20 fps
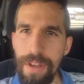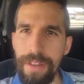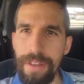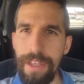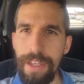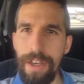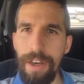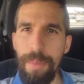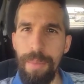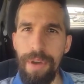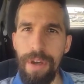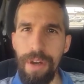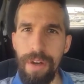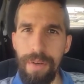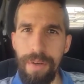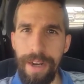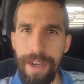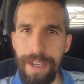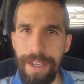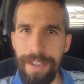I think I'll be
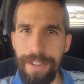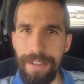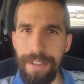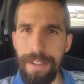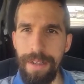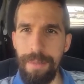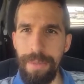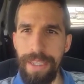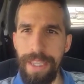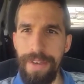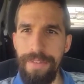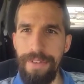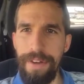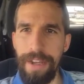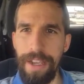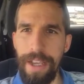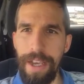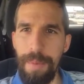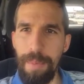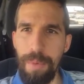alright. I'm going to give it
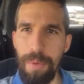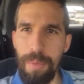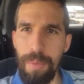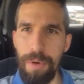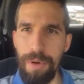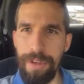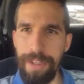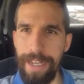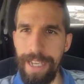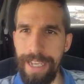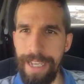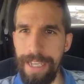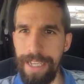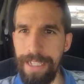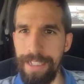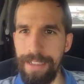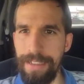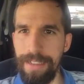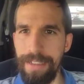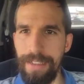a couple more
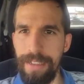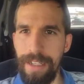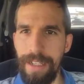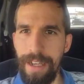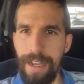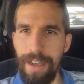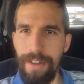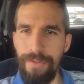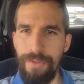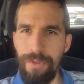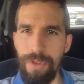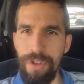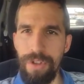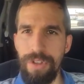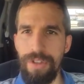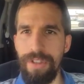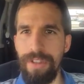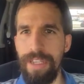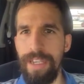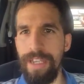days.
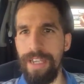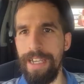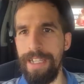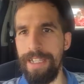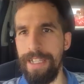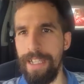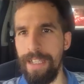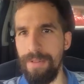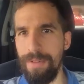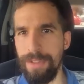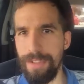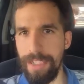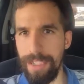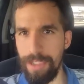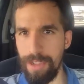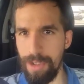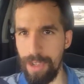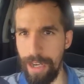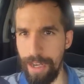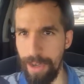First thing I did was I
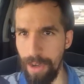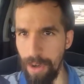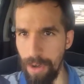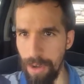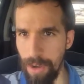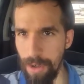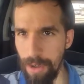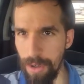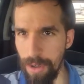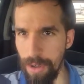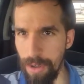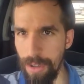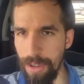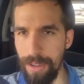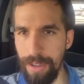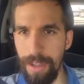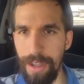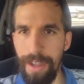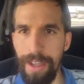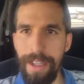tried
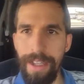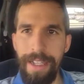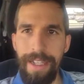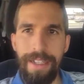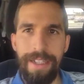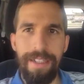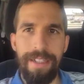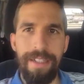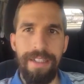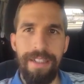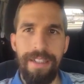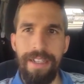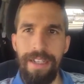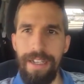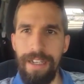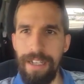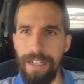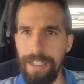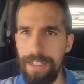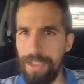alcohol,
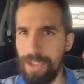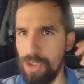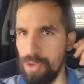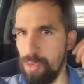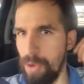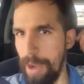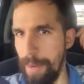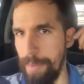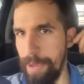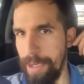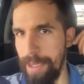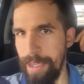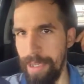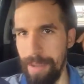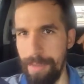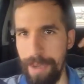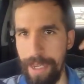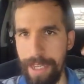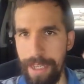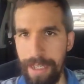uh, just wiping it
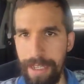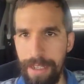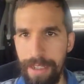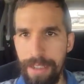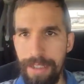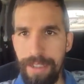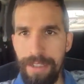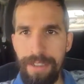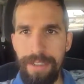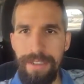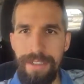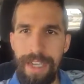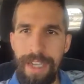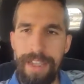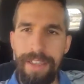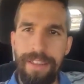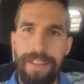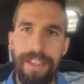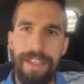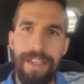in my ear.
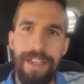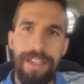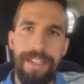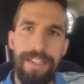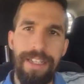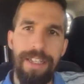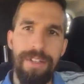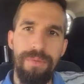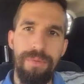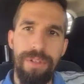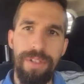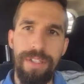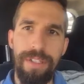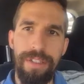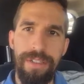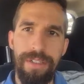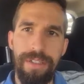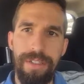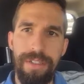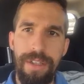Second thing I did
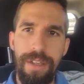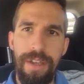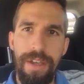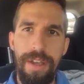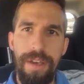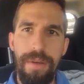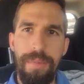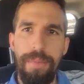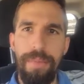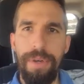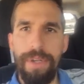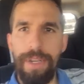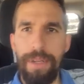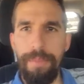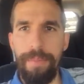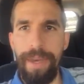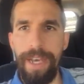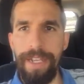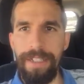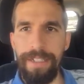was
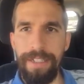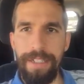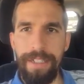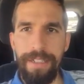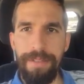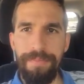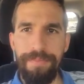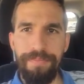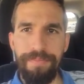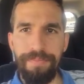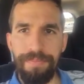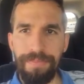putting medicine.